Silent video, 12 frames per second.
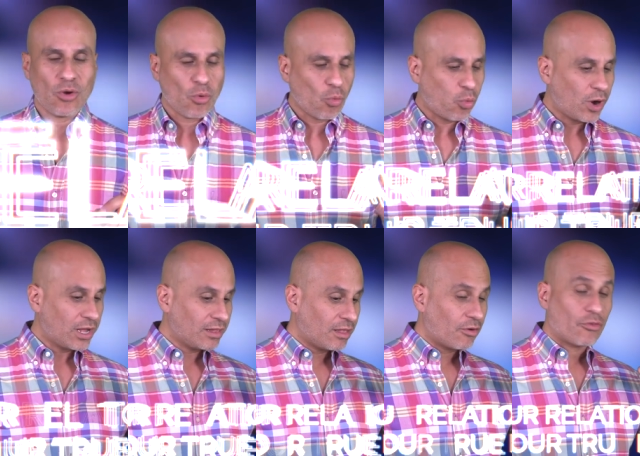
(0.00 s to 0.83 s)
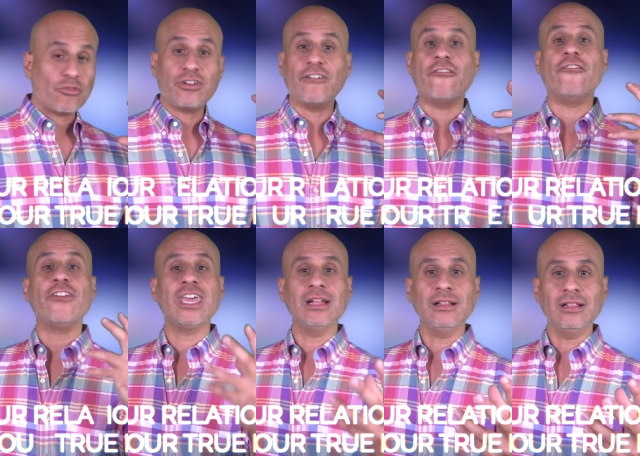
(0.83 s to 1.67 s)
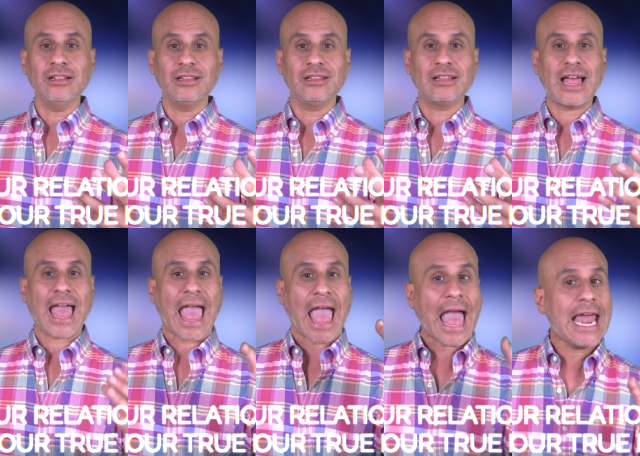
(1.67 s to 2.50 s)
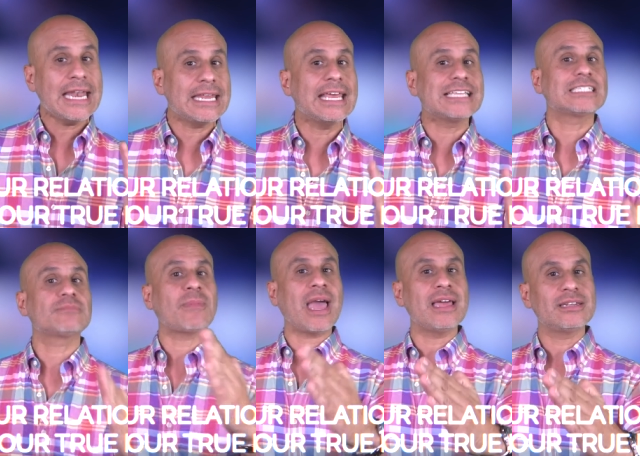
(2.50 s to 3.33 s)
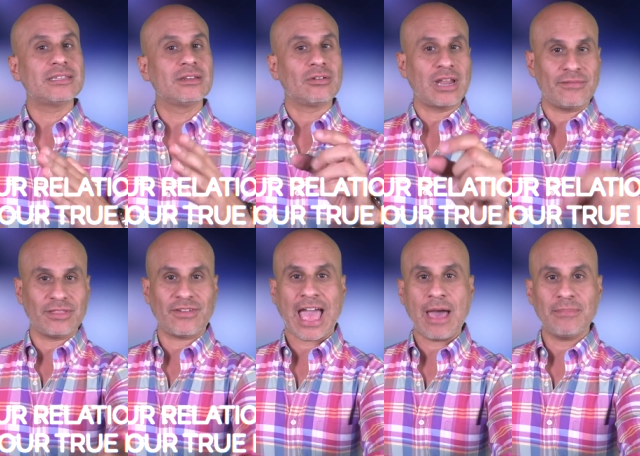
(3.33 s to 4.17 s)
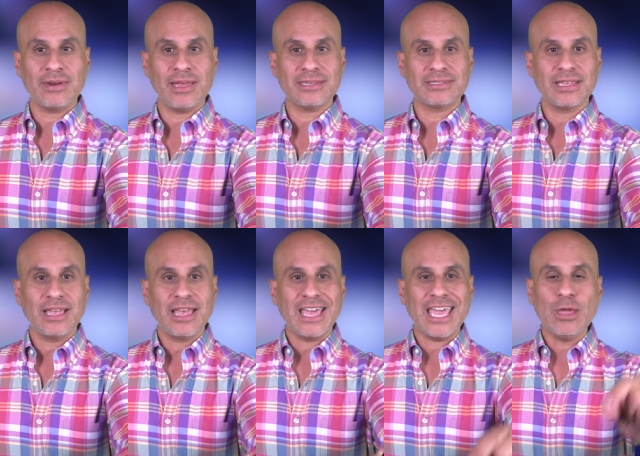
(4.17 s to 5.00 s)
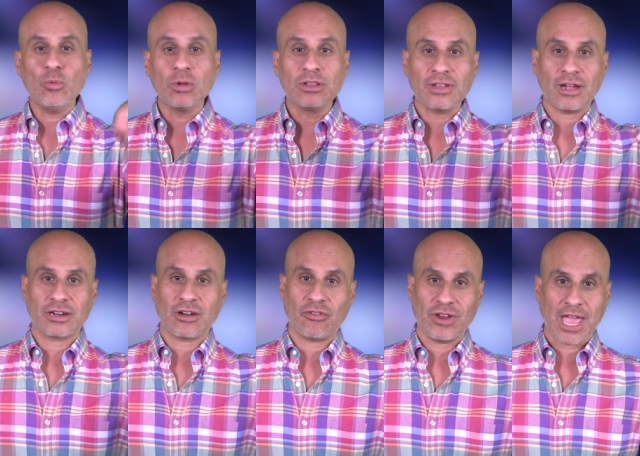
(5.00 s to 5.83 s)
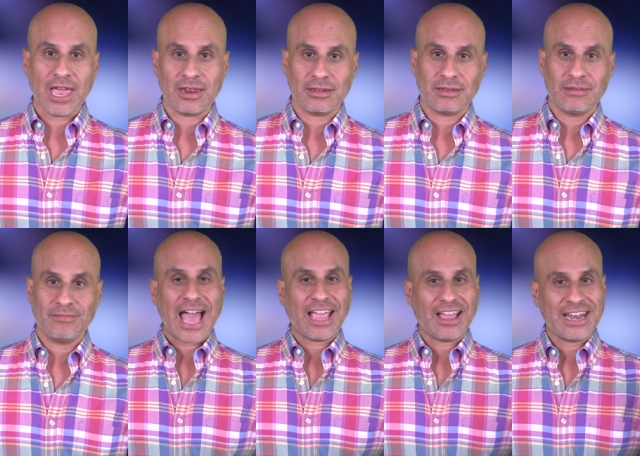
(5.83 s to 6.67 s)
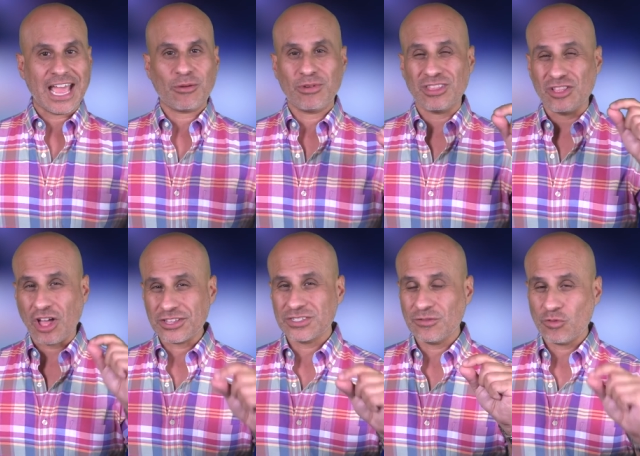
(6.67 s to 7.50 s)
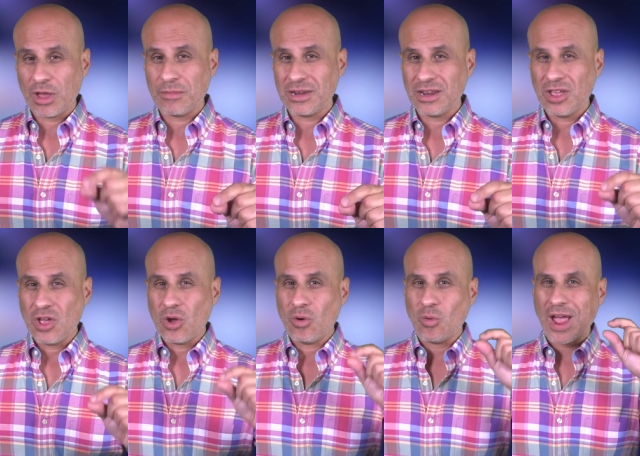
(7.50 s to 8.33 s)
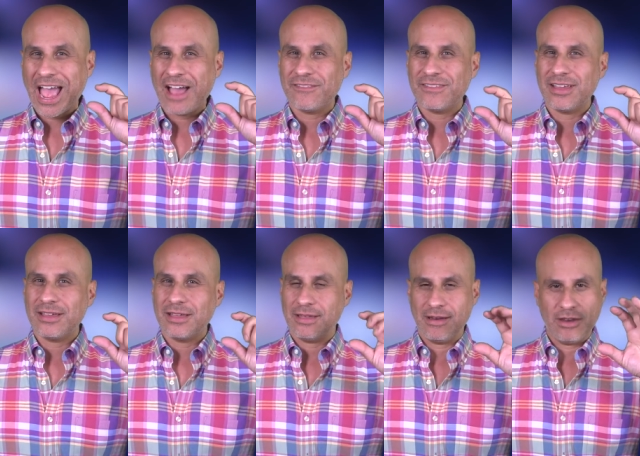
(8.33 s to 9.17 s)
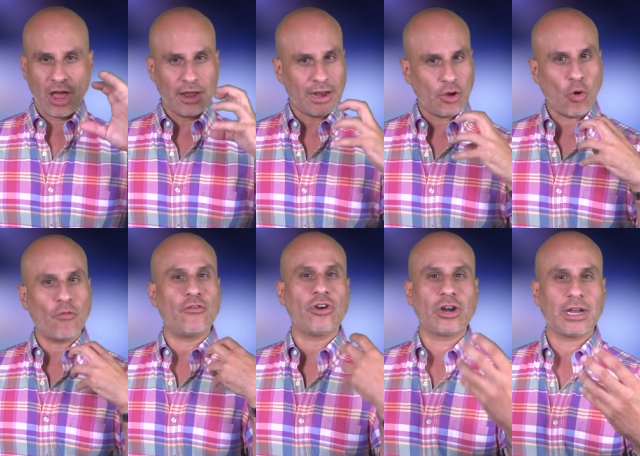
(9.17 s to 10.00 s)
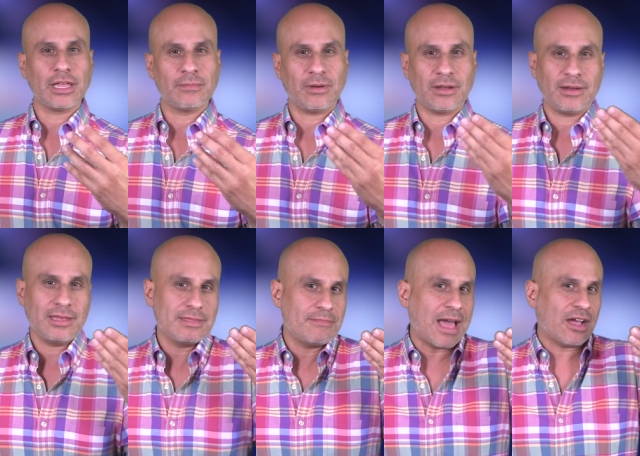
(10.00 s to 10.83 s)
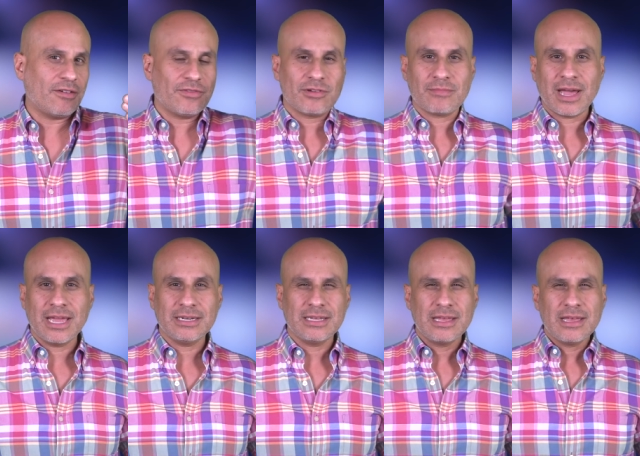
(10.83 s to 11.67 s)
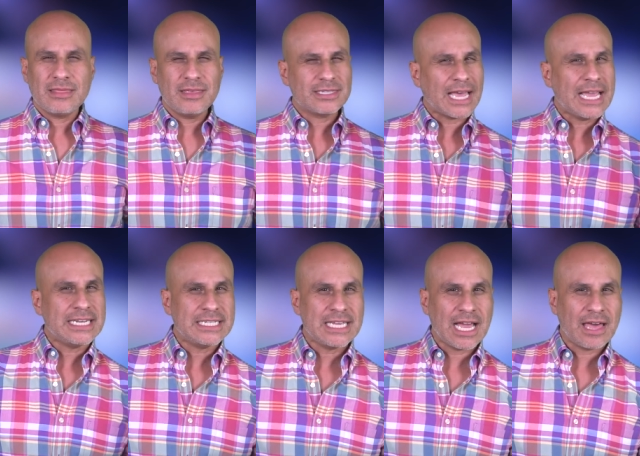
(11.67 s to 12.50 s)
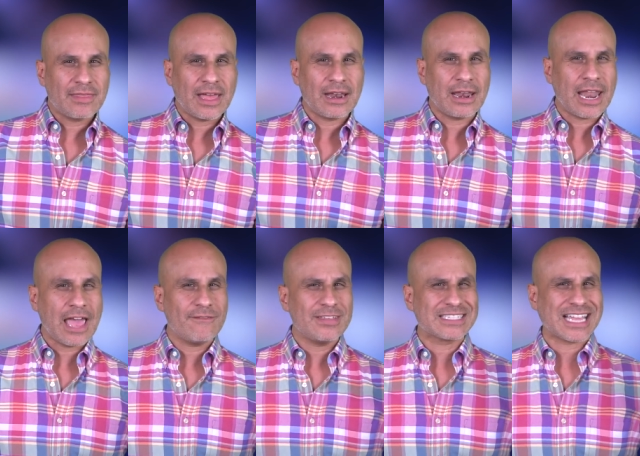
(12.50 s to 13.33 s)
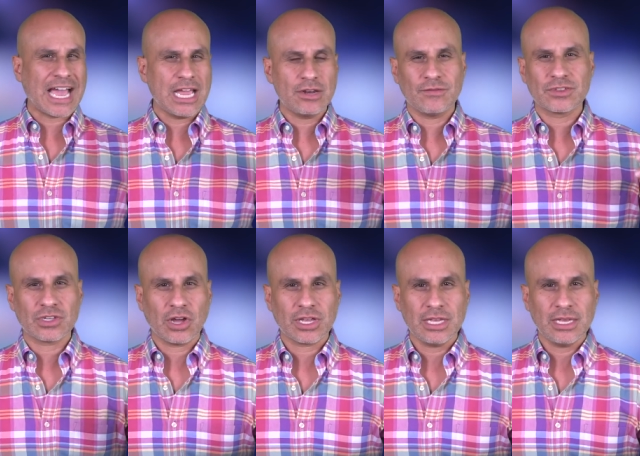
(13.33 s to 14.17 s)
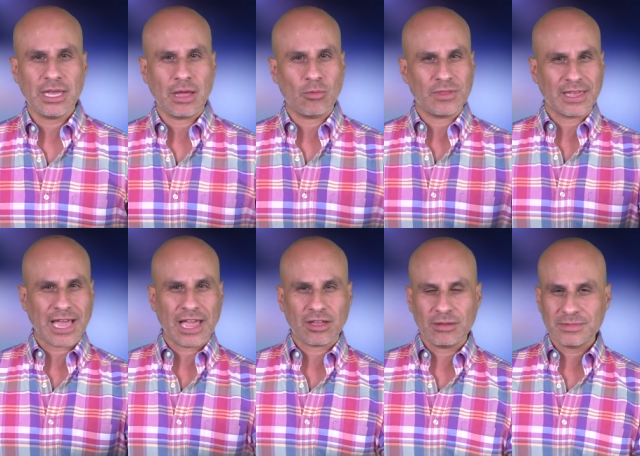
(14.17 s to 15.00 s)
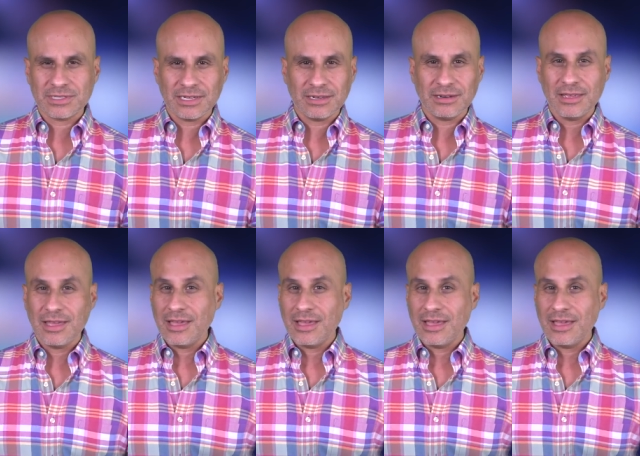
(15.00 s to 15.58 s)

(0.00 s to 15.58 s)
will reveal and expand your level of happiness. It will not create it. I connect with lots of women who have not overtly, but in the back of their mind, this idea that life is kind of sucky, and when the guy comes in,